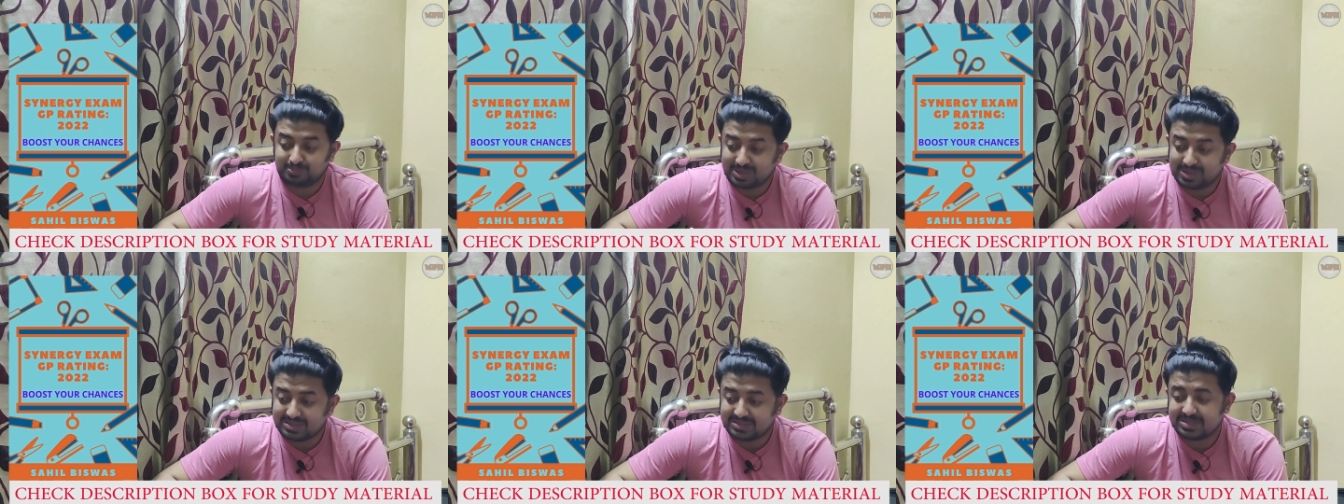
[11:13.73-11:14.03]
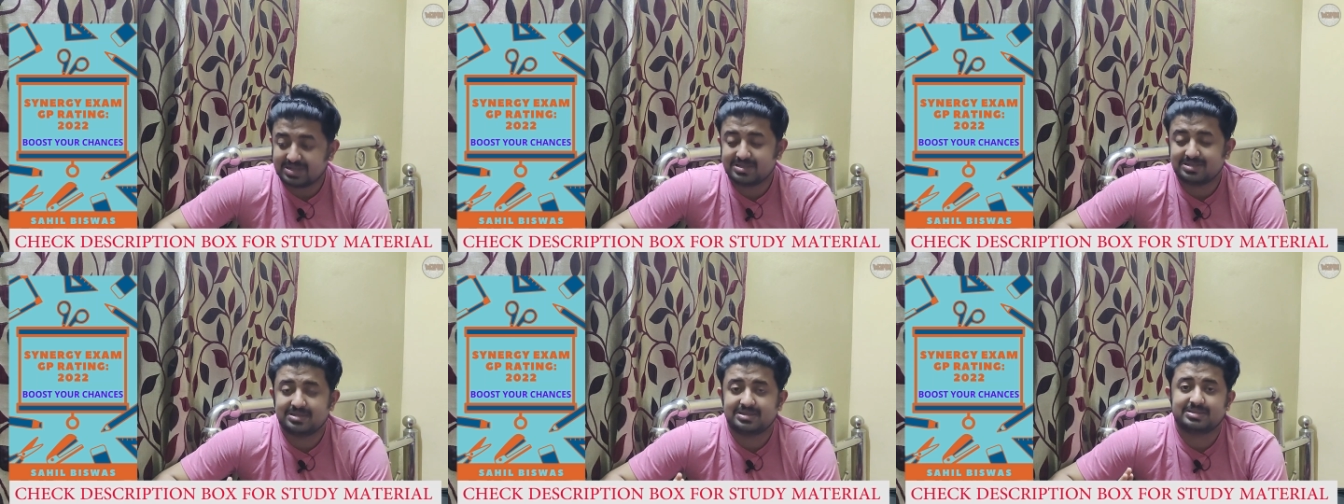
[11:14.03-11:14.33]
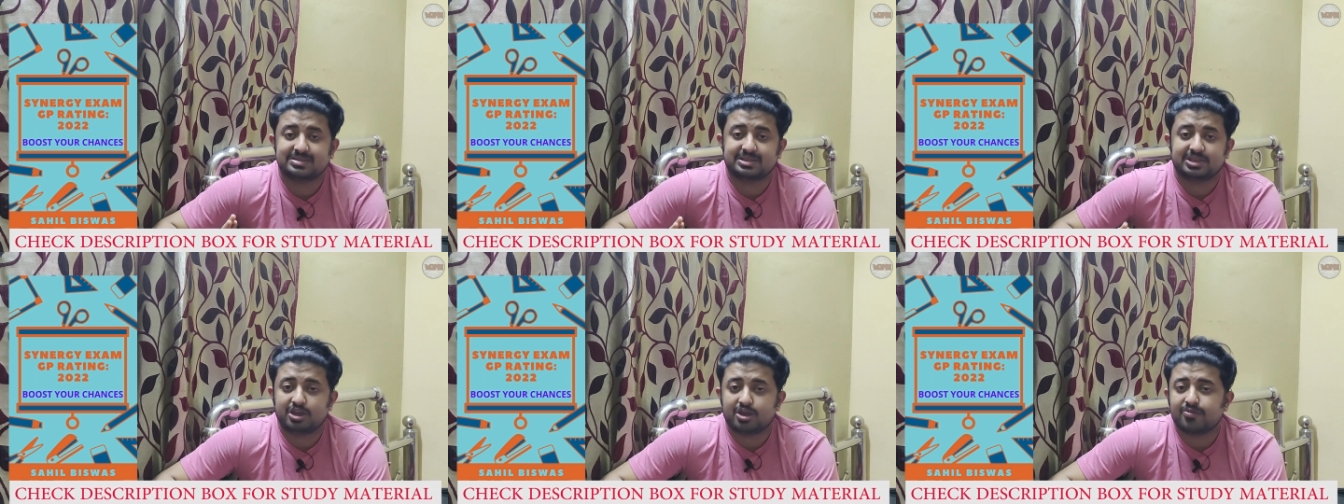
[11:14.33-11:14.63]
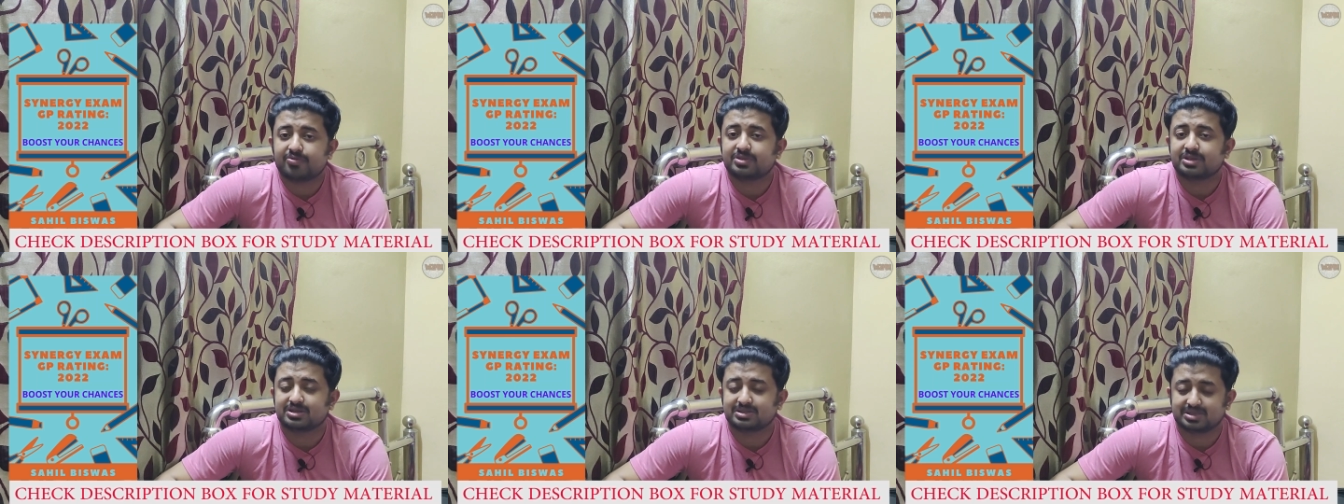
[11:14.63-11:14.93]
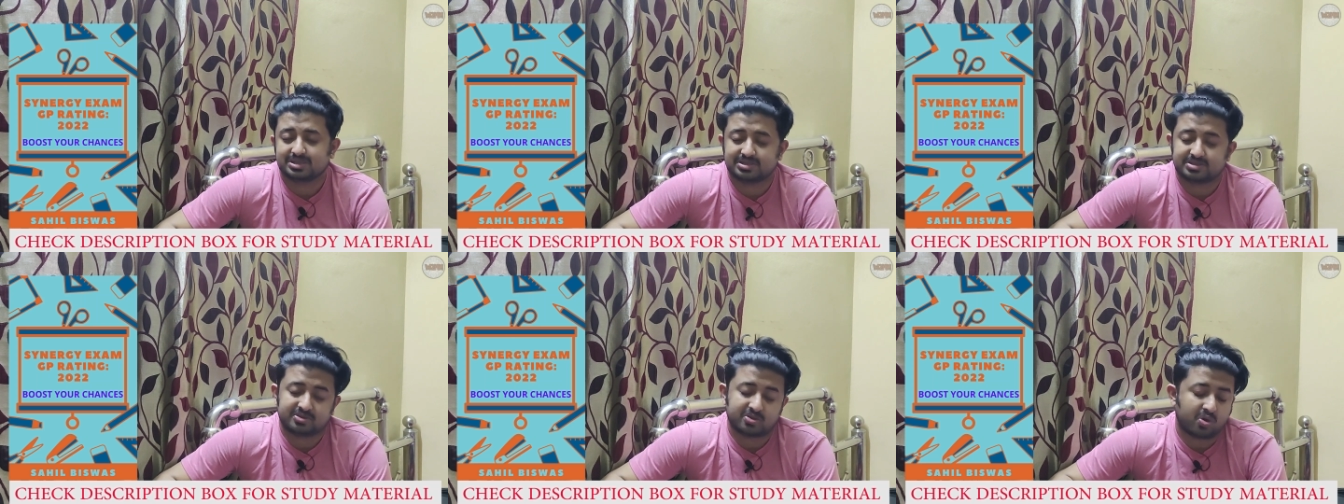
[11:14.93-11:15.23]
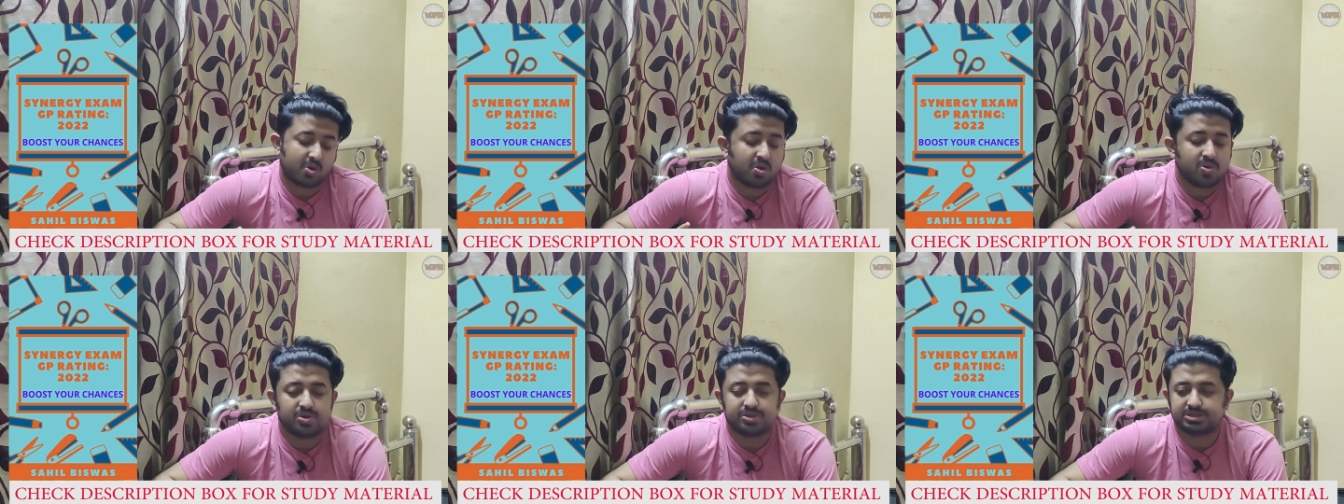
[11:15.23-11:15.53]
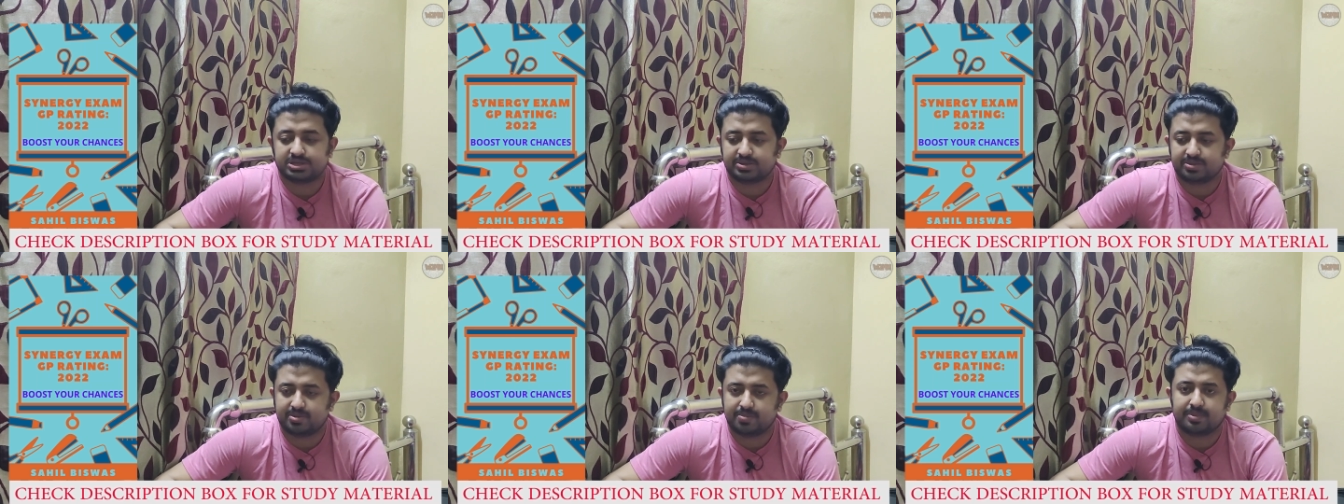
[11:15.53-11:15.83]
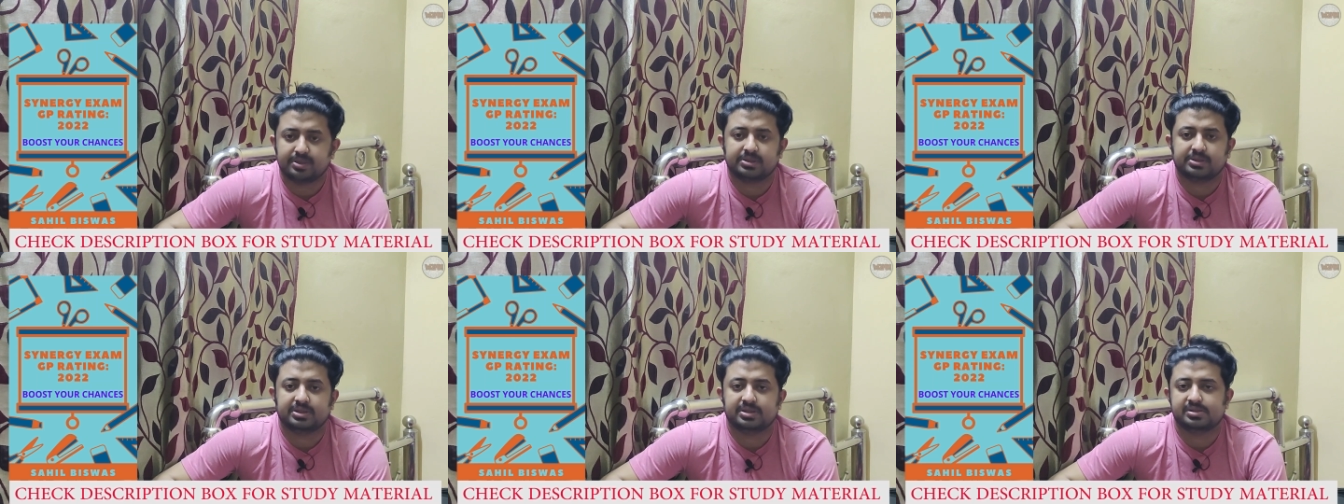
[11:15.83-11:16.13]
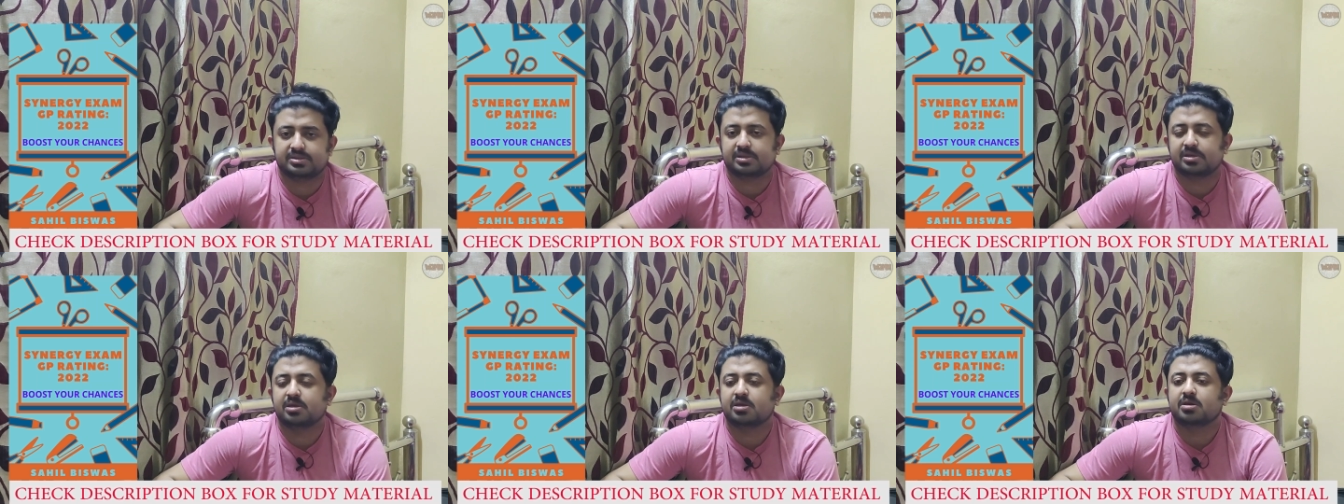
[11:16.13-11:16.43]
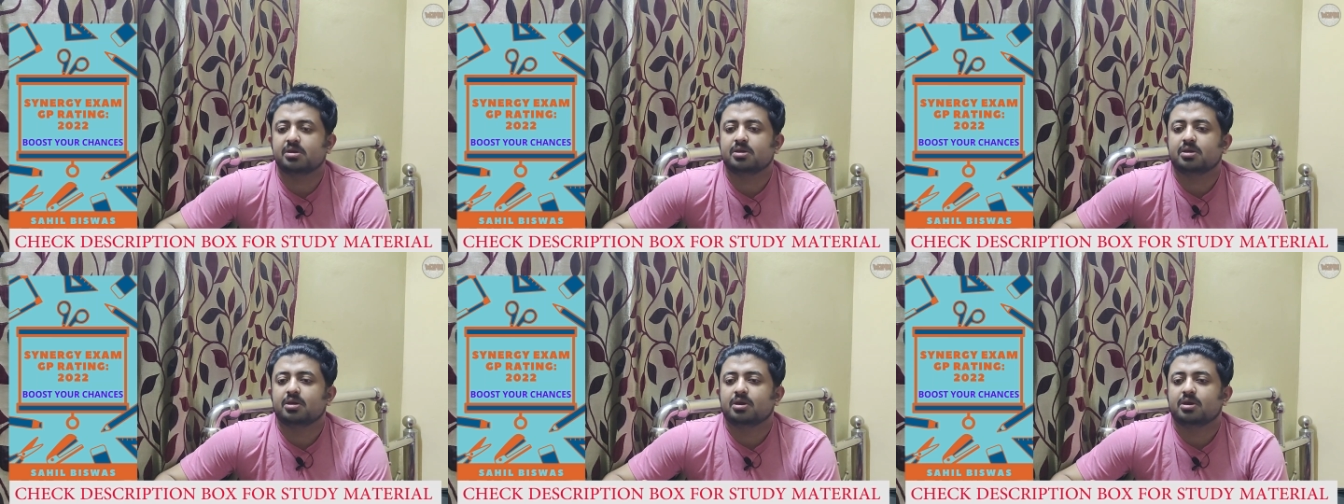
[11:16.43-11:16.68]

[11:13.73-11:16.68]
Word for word: Patience is key of success, always remember this.